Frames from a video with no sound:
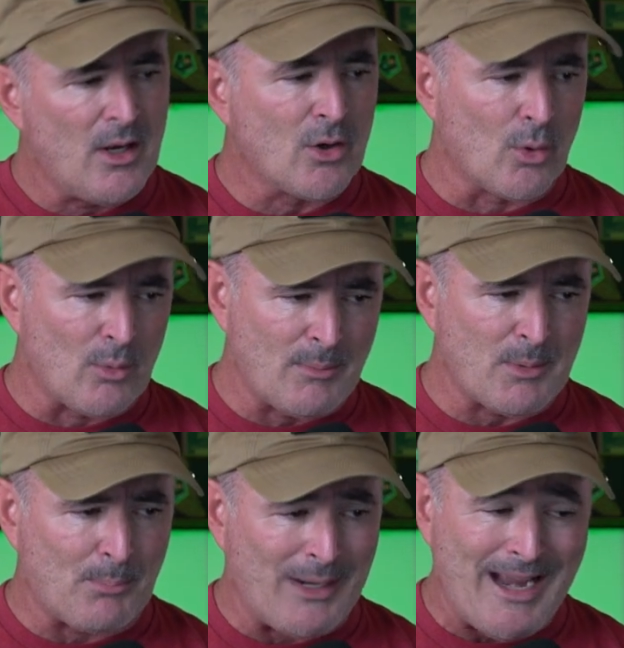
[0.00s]

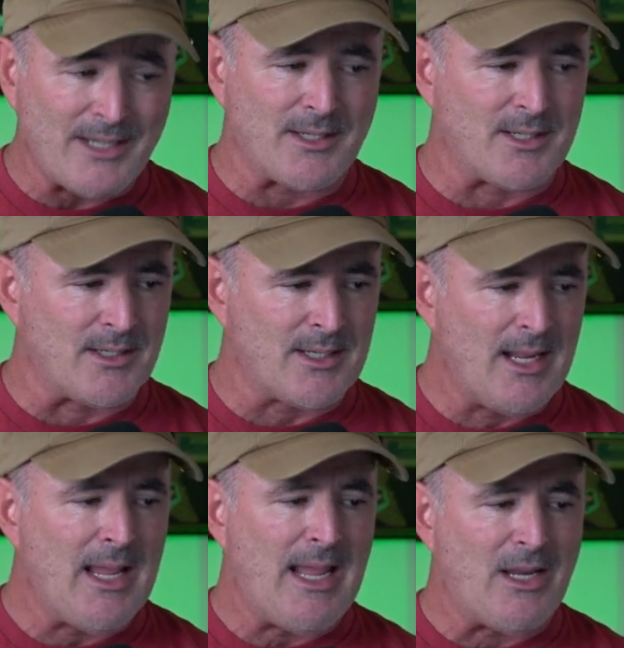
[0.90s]
corrupt practices,
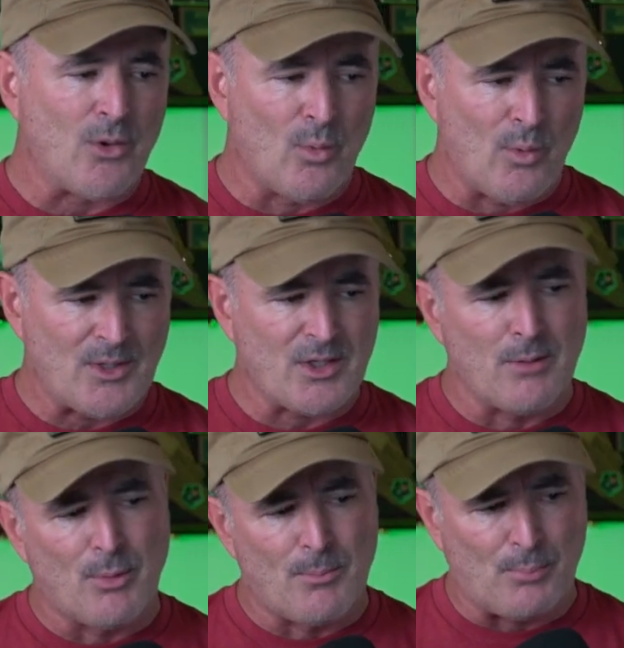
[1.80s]
and
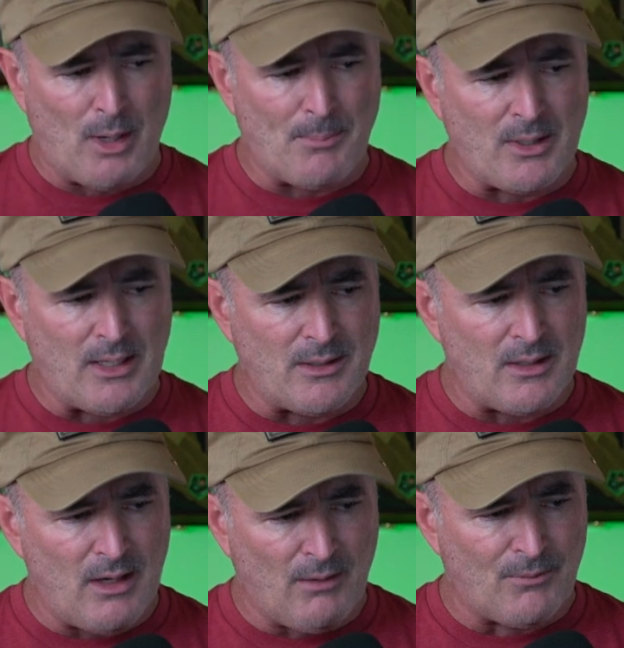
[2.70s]
questionable propaganda
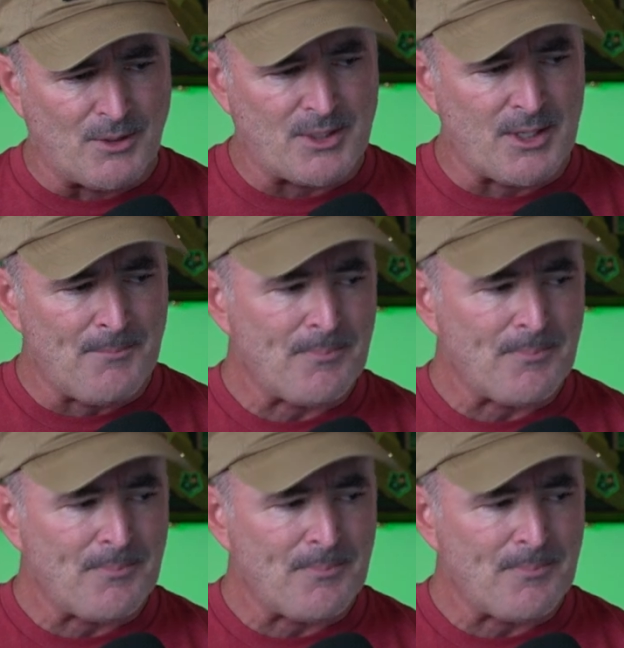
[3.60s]
efforts.